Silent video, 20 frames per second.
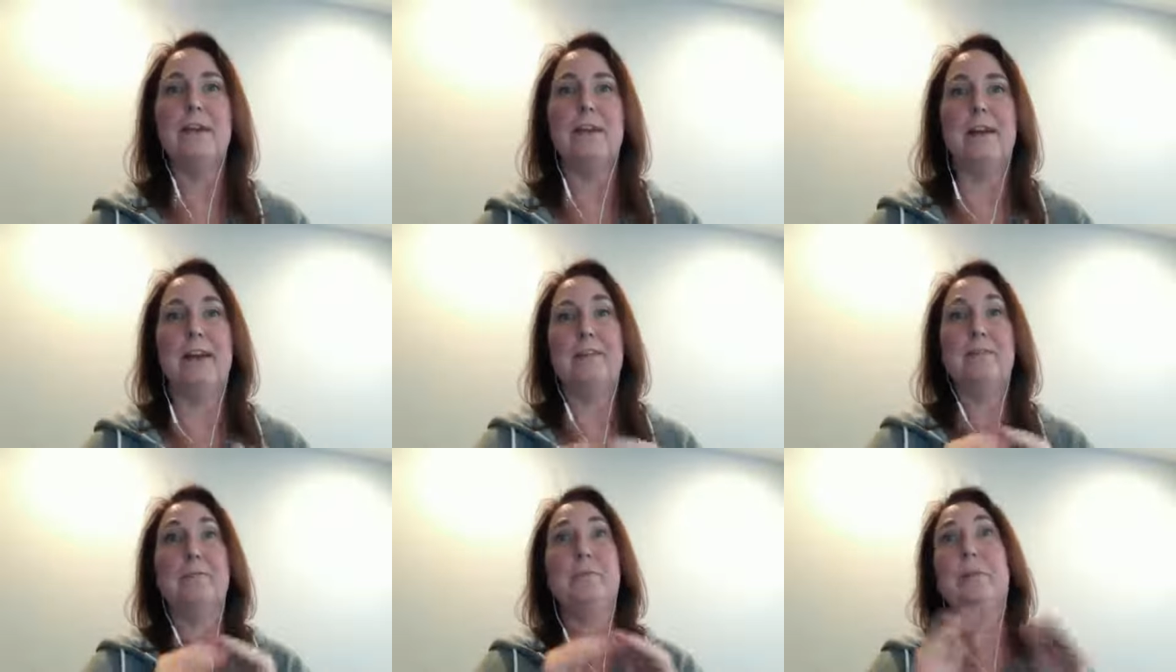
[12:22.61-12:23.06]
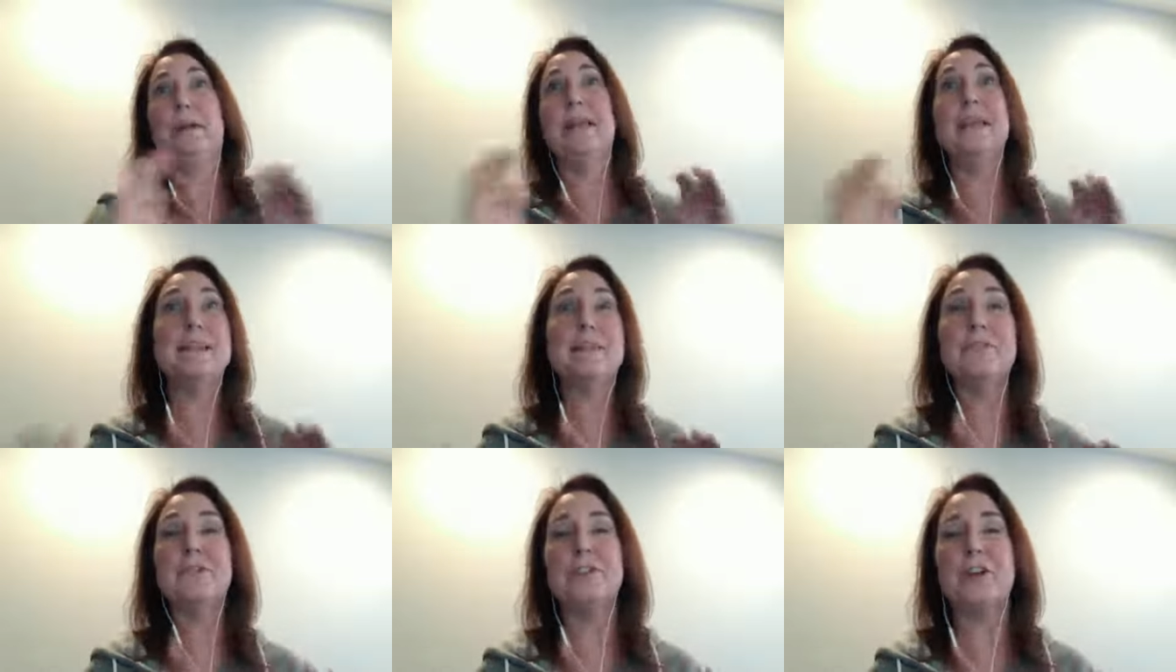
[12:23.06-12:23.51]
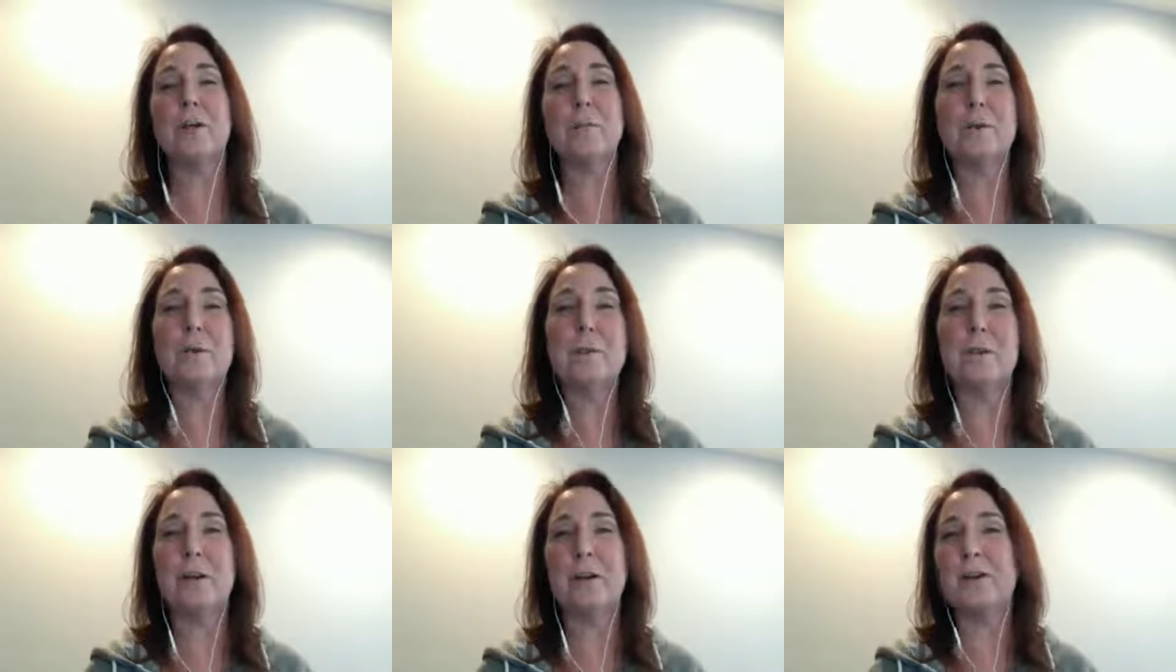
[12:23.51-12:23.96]
I have plenty of
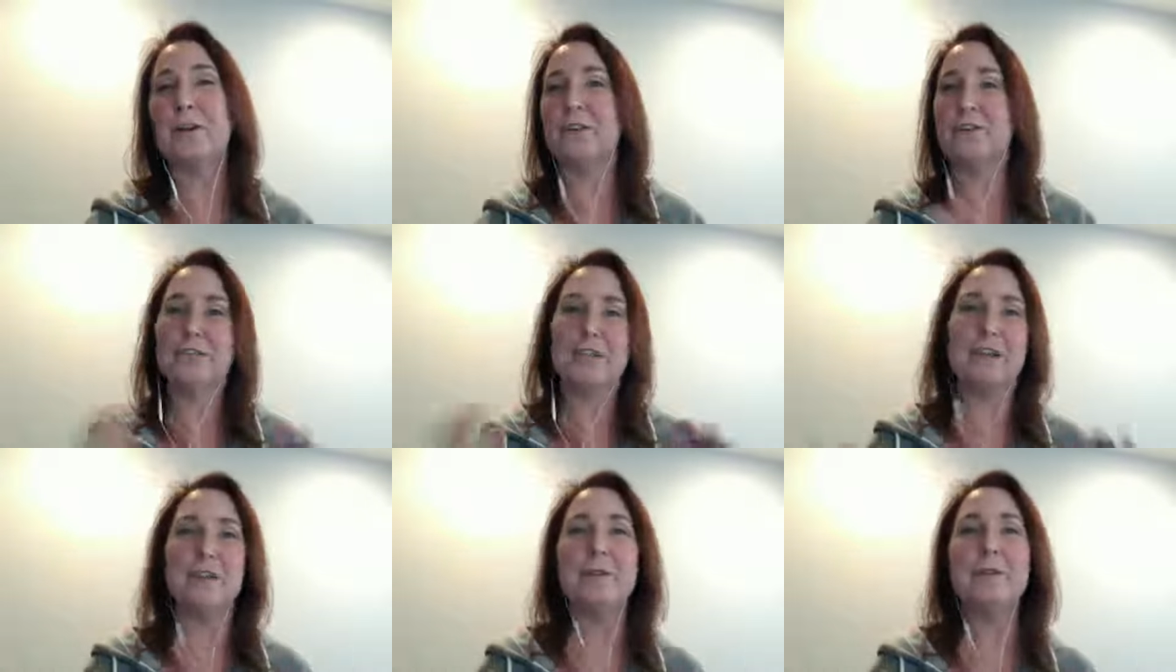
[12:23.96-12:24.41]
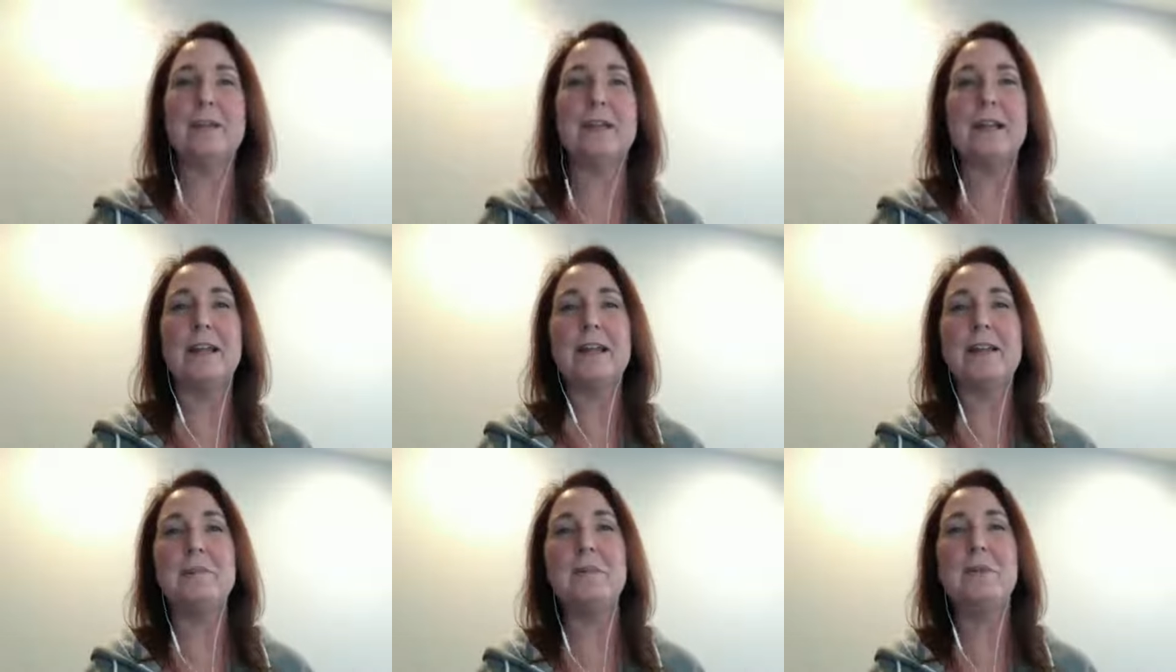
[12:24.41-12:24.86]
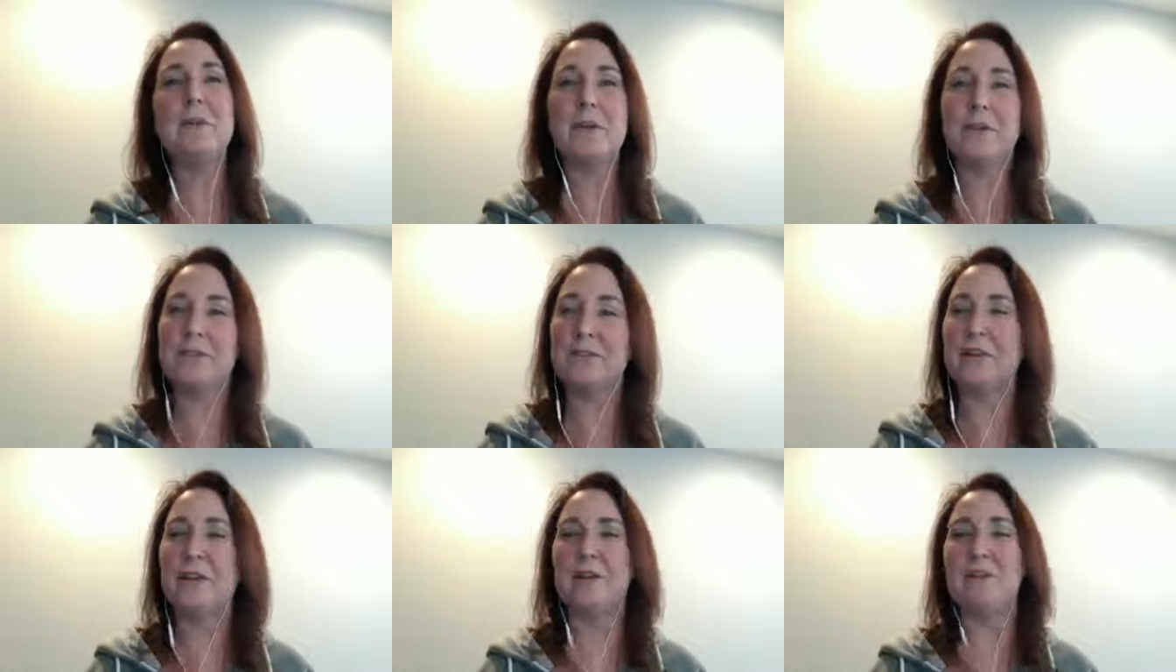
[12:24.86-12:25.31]
Sharpie markers. I don't need any more
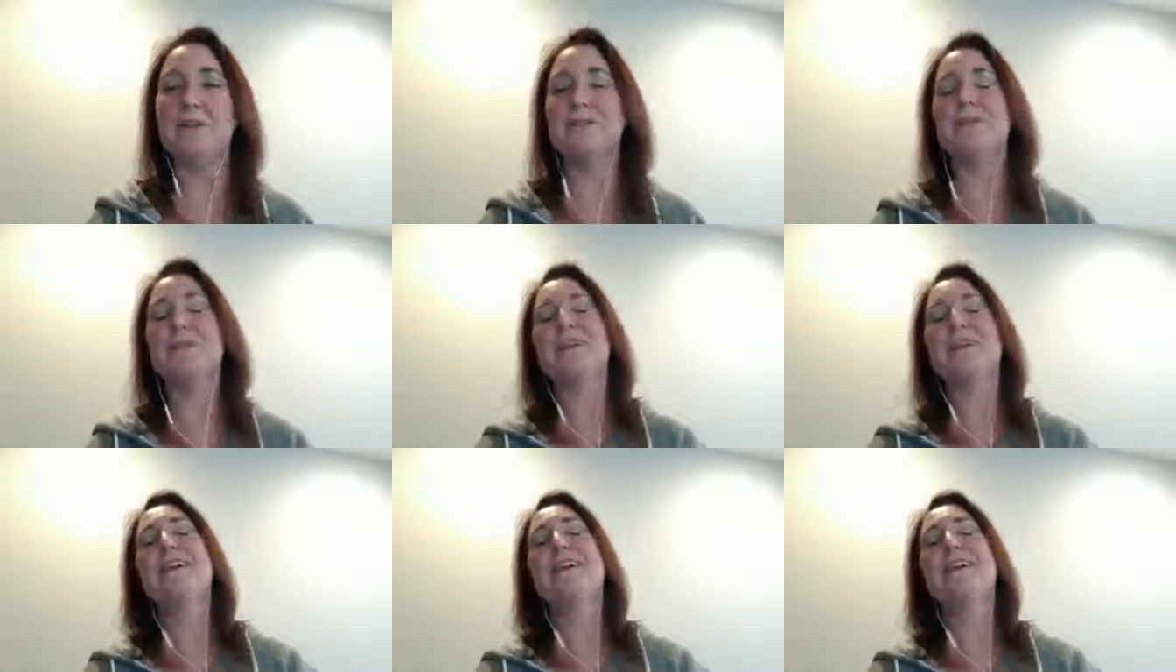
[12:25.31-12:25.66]
of those.